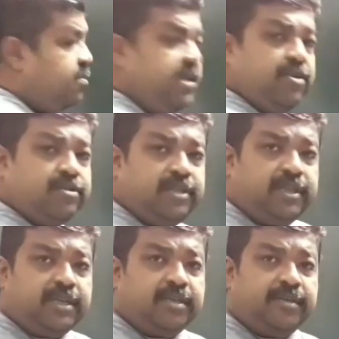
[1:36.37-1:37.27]
B cos
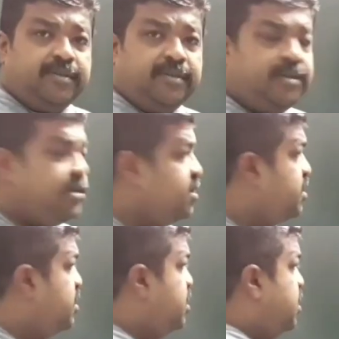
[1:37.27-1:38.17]
theta.
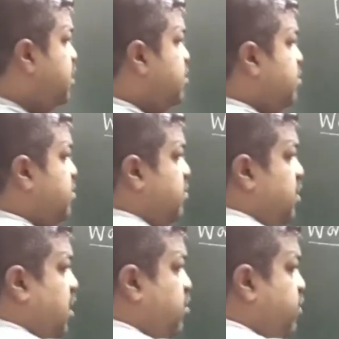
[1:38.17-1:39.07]
Now
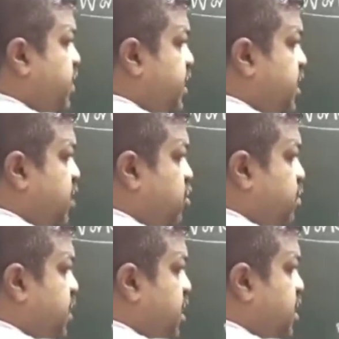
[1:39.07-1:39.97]
how do we write A
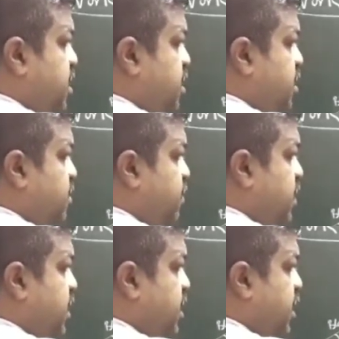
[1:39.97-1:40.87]
dot B? We
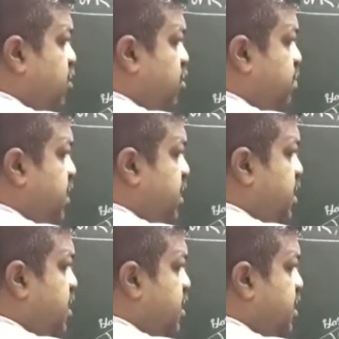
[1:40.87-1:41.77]
write A dot
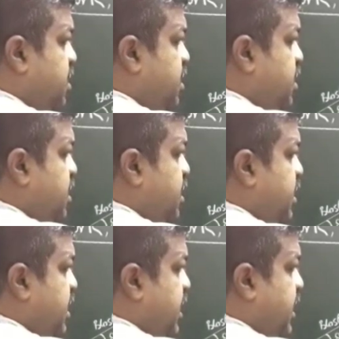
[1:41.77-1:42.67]
B
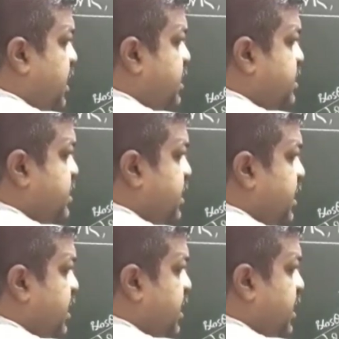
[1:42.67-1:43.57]
as,
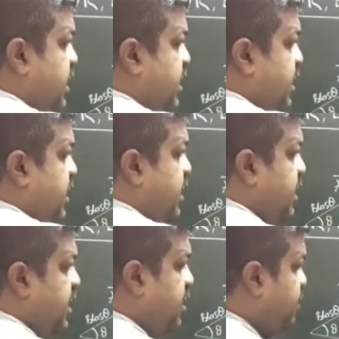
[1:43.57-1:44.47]

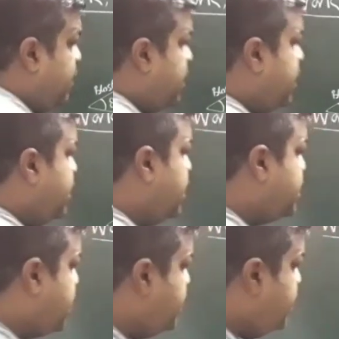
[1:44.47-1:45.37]
we can write it
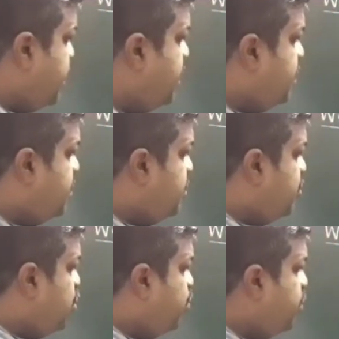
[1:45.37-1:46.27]
as either
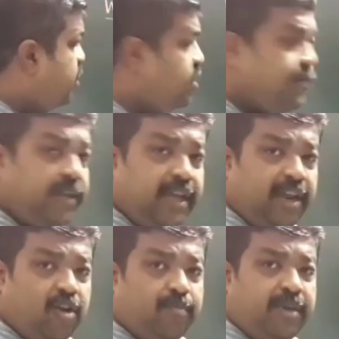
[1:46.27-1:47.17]
component of A
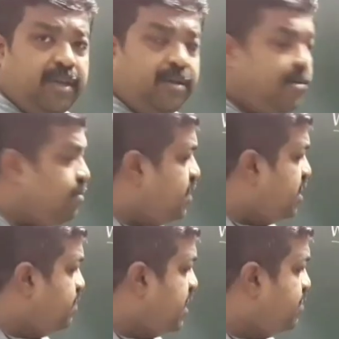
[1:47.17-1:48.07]
along B
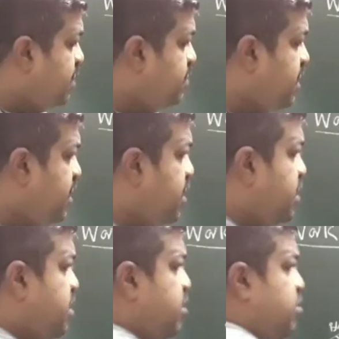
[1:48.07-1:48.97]
multiplied by B,
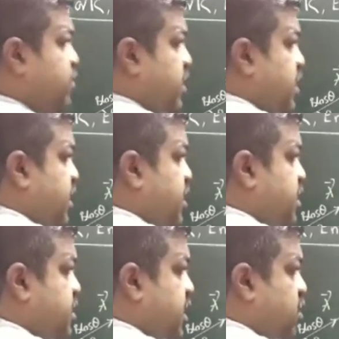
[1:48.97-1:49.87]
so we can write it
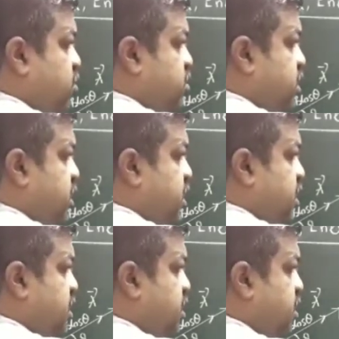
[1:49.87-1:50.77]
as A cos
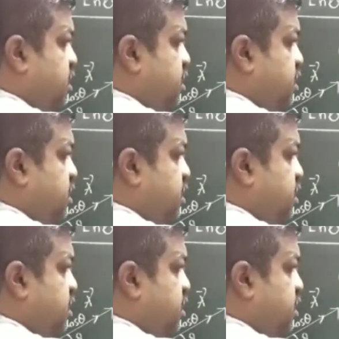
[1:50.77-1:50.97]
theta